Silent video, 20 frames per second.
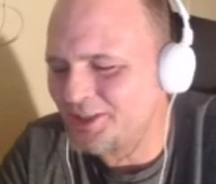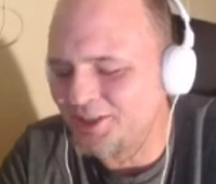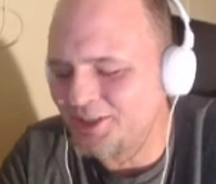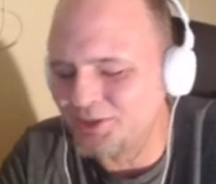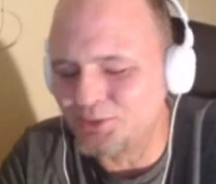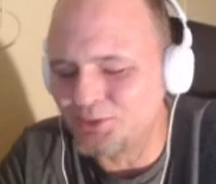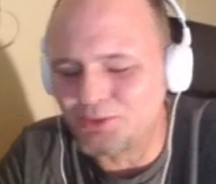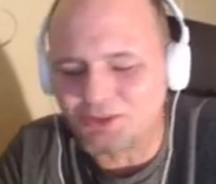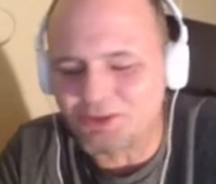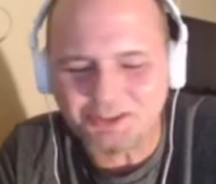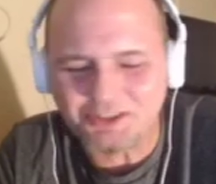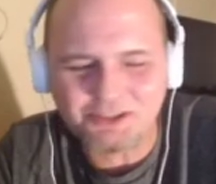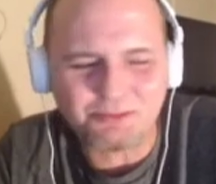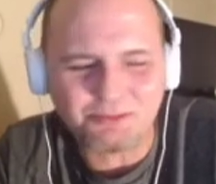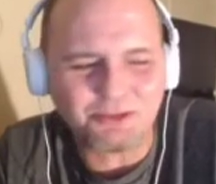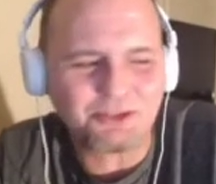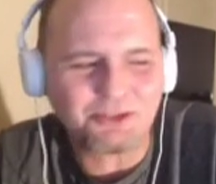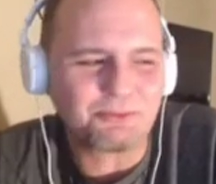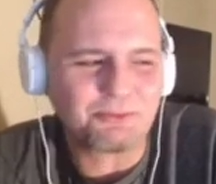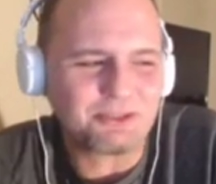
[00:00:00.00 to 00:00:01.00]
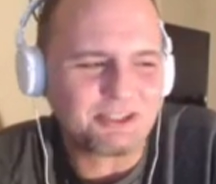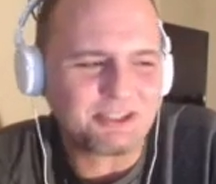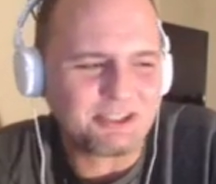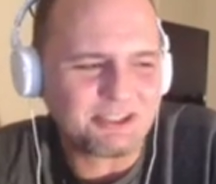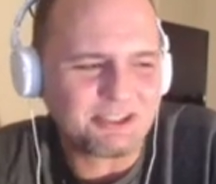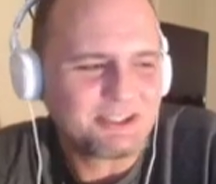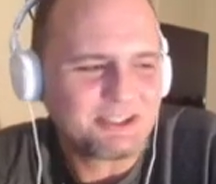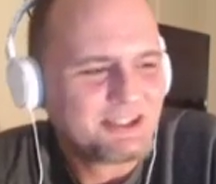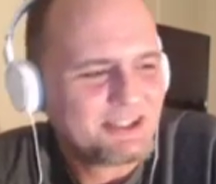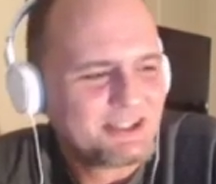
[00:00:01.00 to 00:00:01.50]
out in the woods smoking
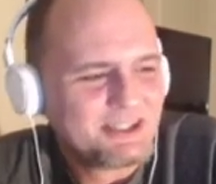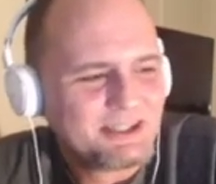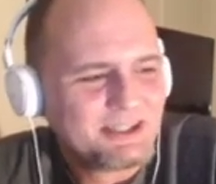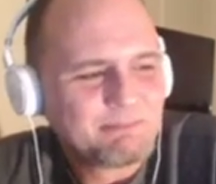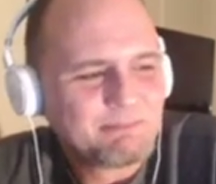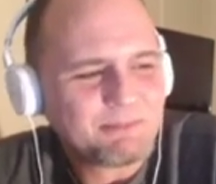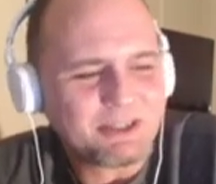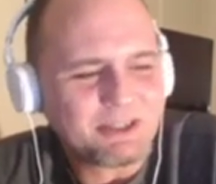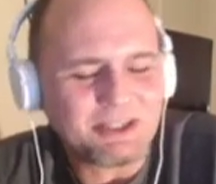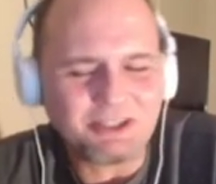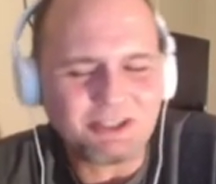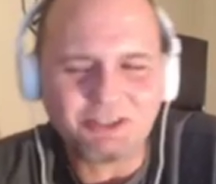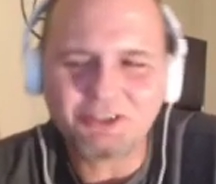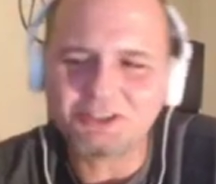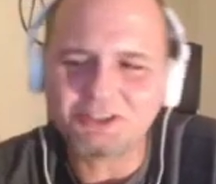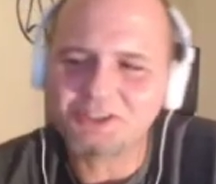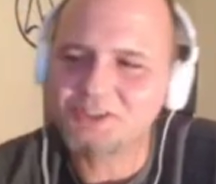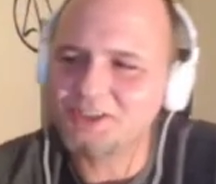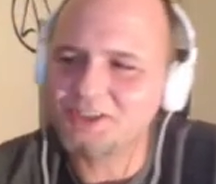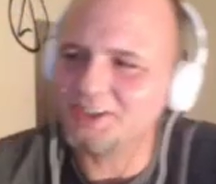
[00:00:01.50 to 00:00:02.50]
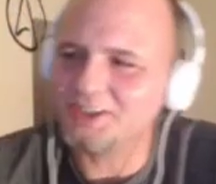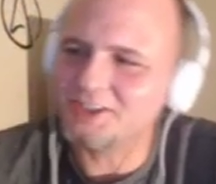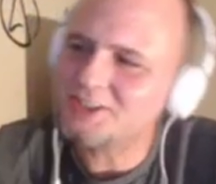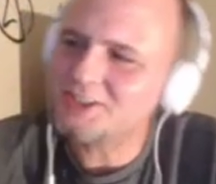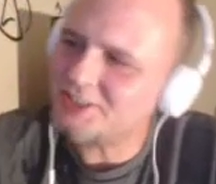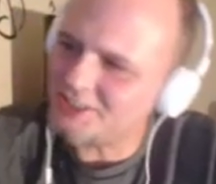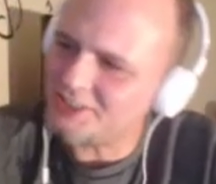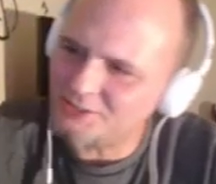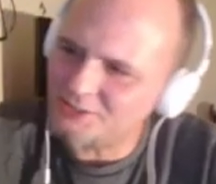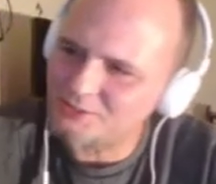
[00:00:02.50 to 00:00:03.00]
weed, and you could see the
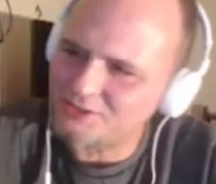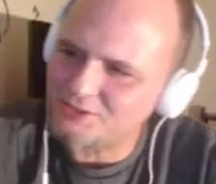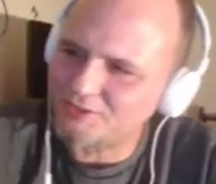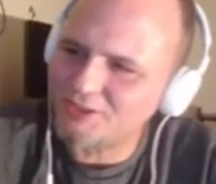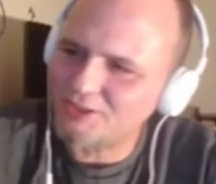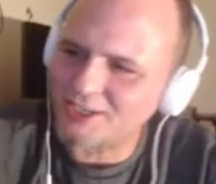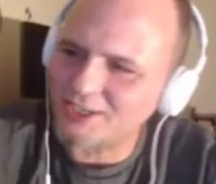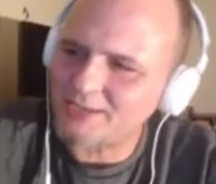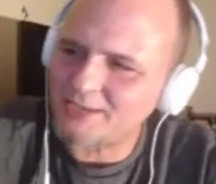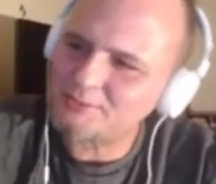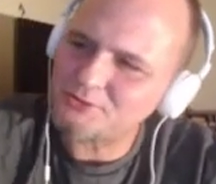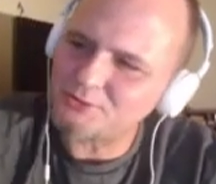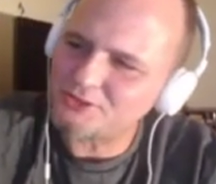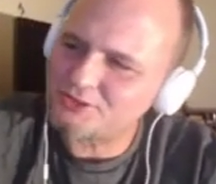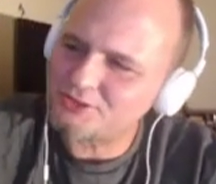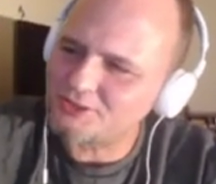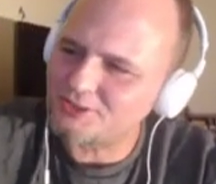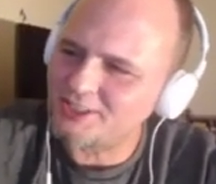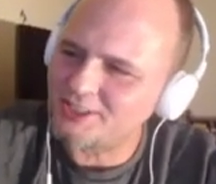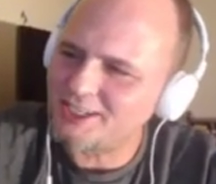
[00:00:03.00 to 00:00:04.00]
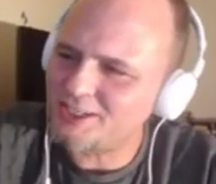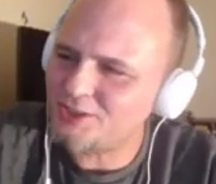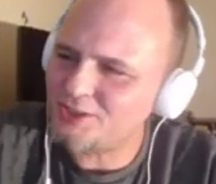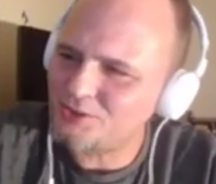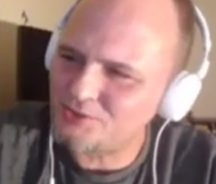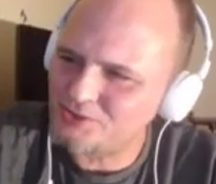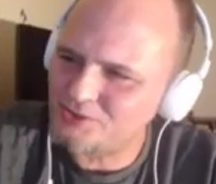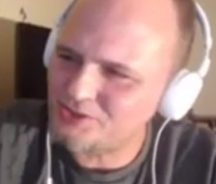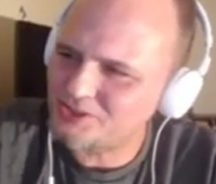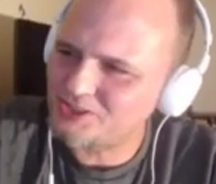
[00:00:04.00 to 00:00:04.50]
teams of cops with their
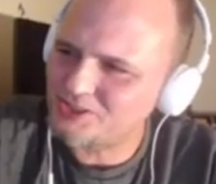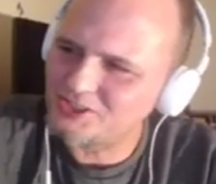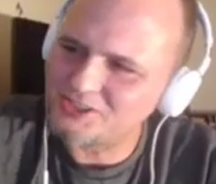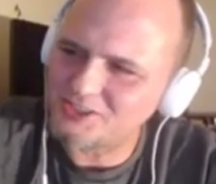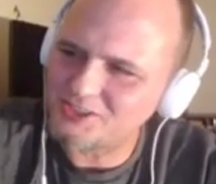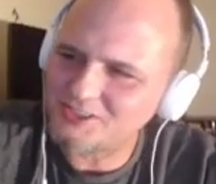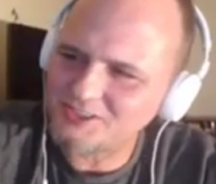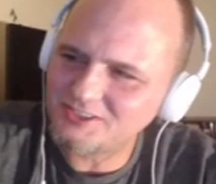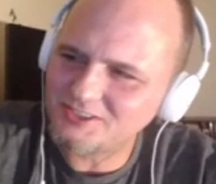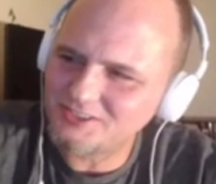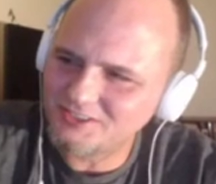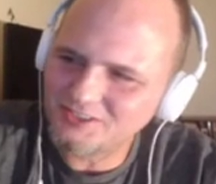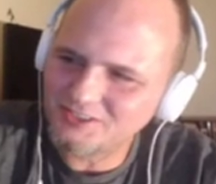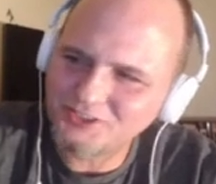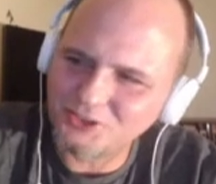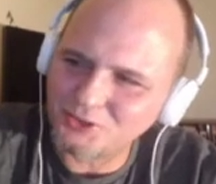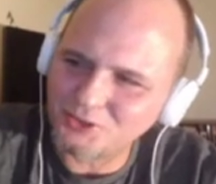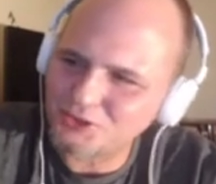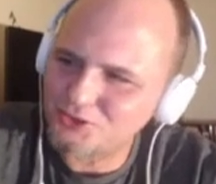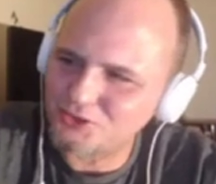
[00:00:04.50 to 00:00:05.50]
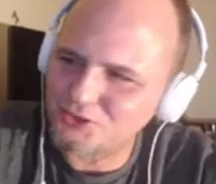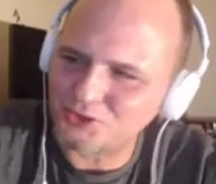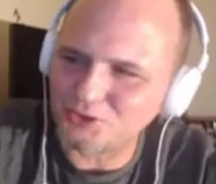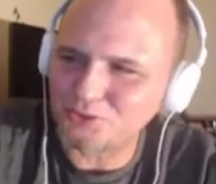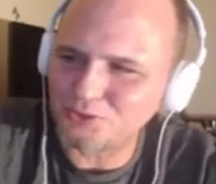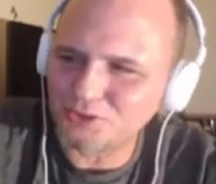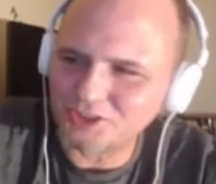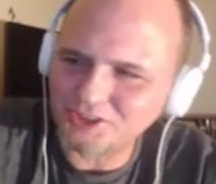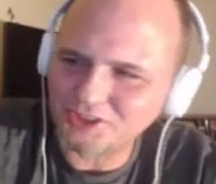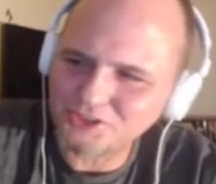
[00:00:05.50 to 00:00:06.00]
hounds just going through the
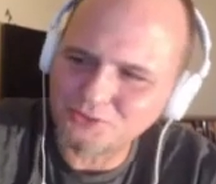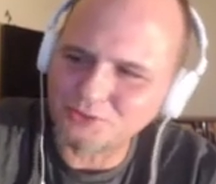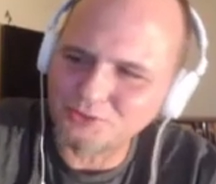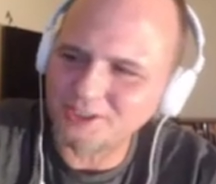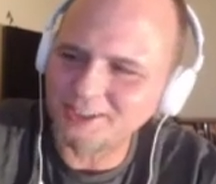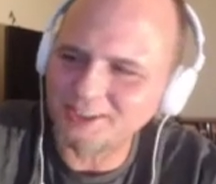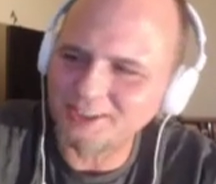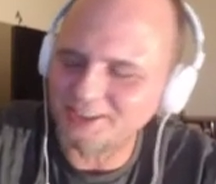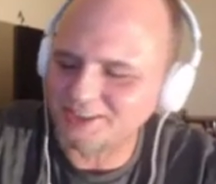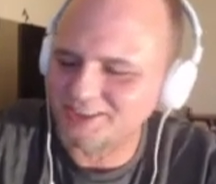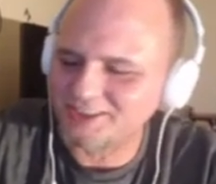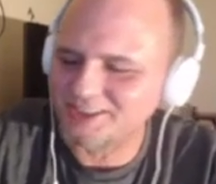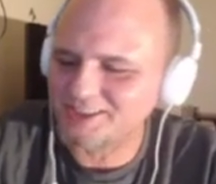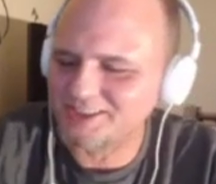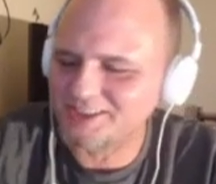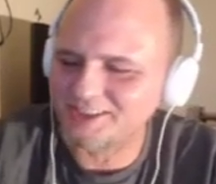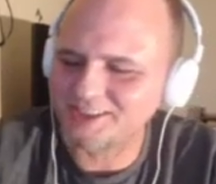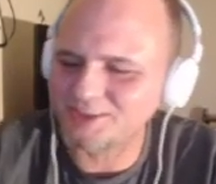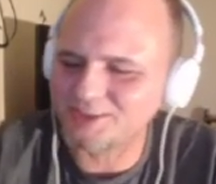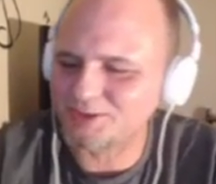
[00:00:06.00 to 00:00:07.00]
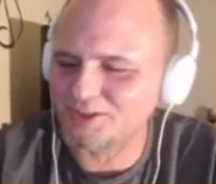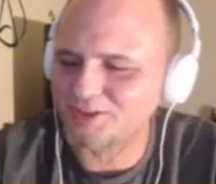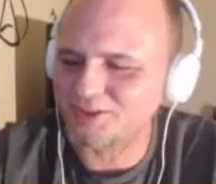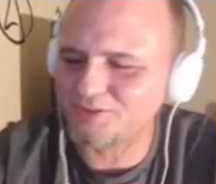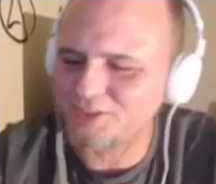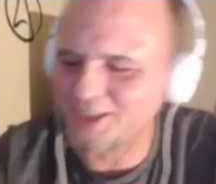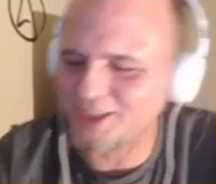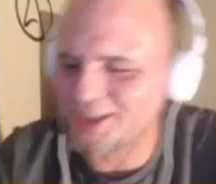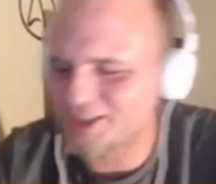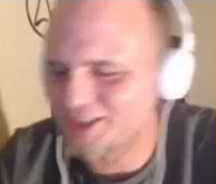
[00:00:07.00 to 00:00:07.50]
woods way in the distance with their
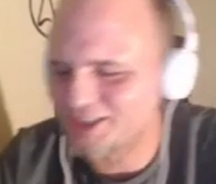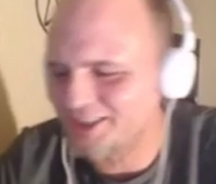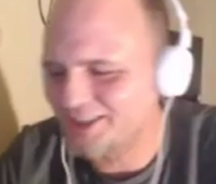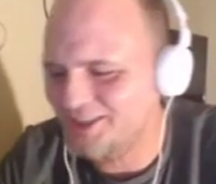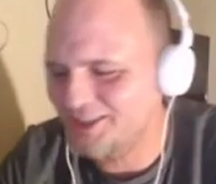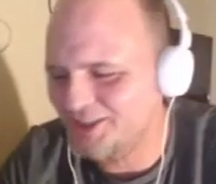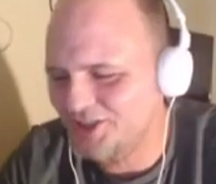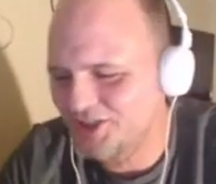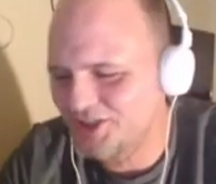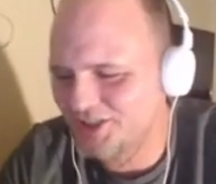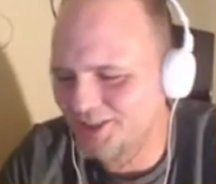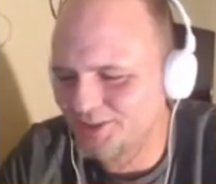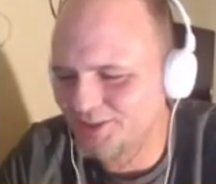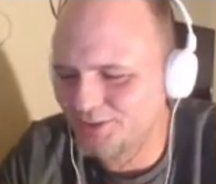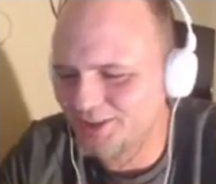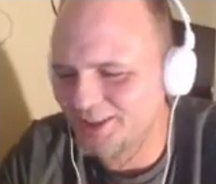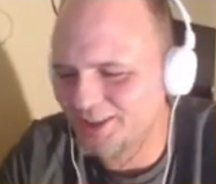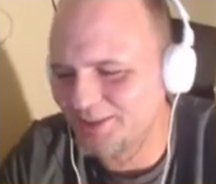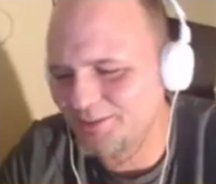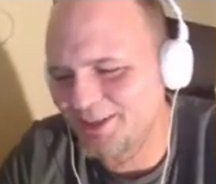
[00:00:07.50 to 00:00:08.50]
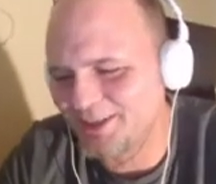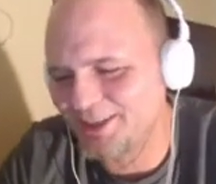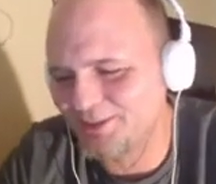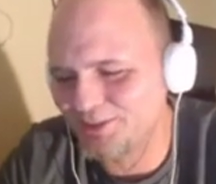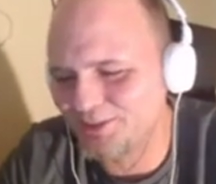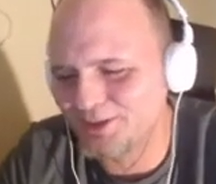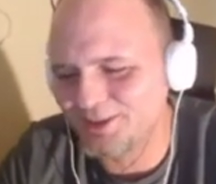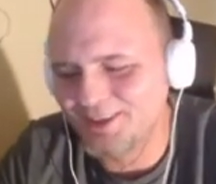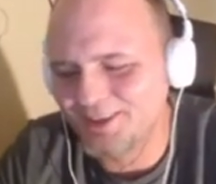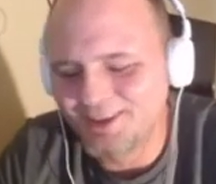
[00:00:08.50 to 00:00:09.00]
flashlights and shit. And we're like, man,
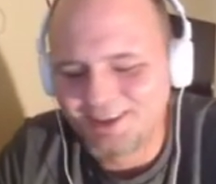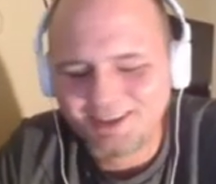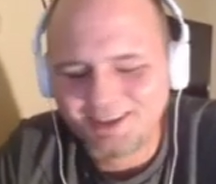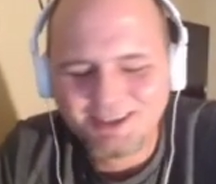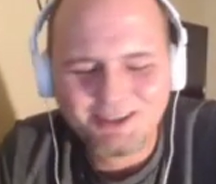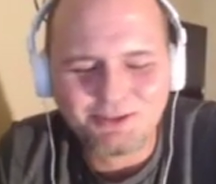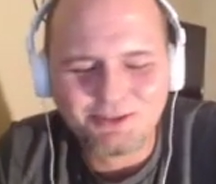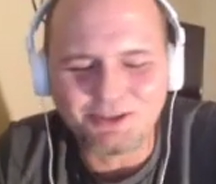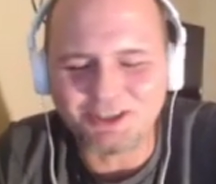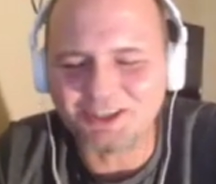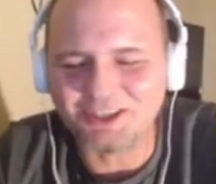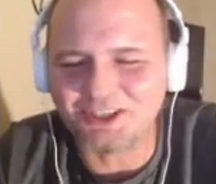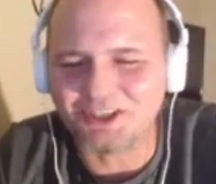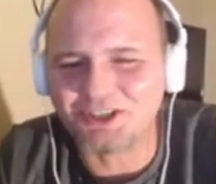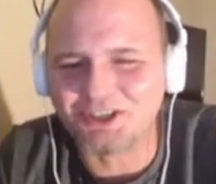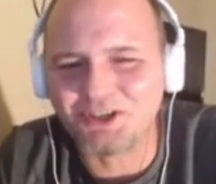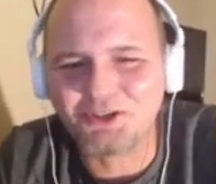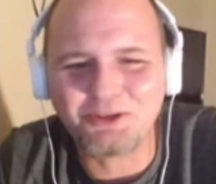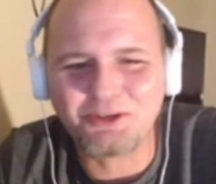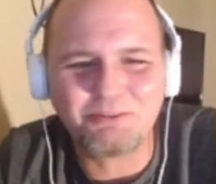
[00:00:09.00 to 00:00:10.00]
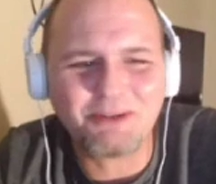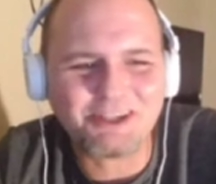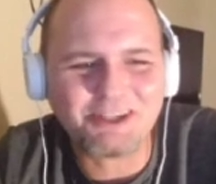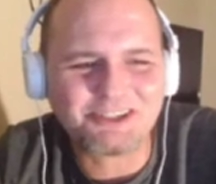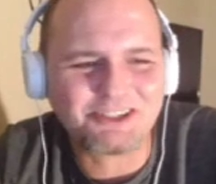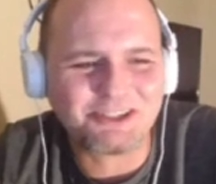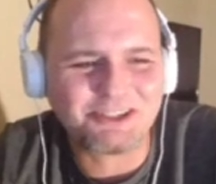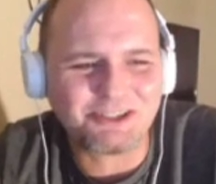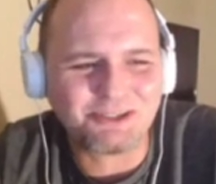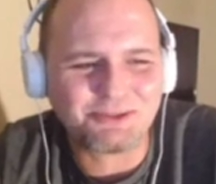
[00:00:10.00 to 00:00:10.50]
we're gonna go to
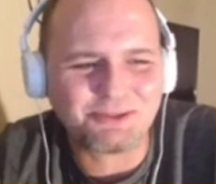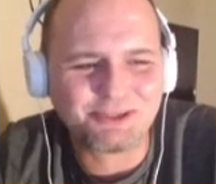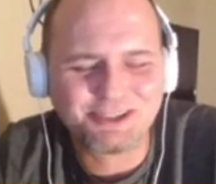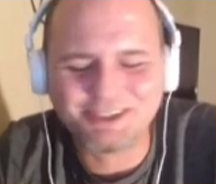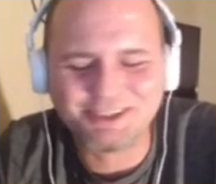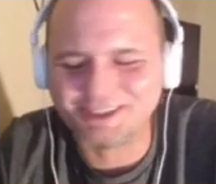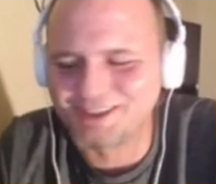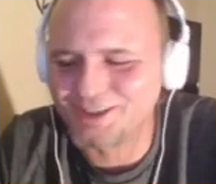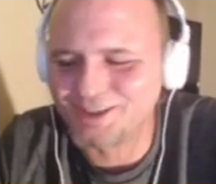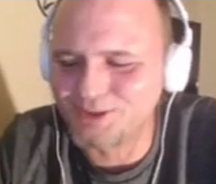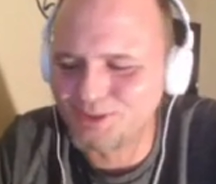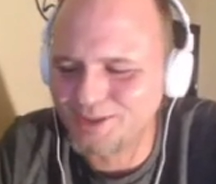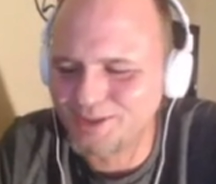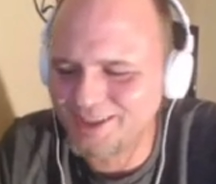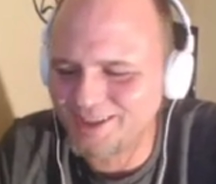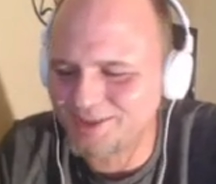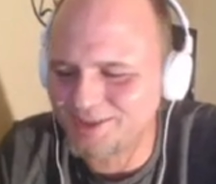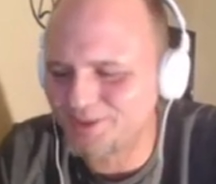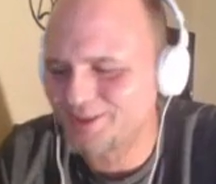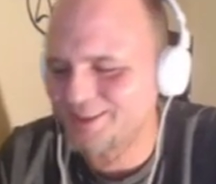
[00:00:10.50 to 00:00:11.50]
Mexico. We're gonna get away.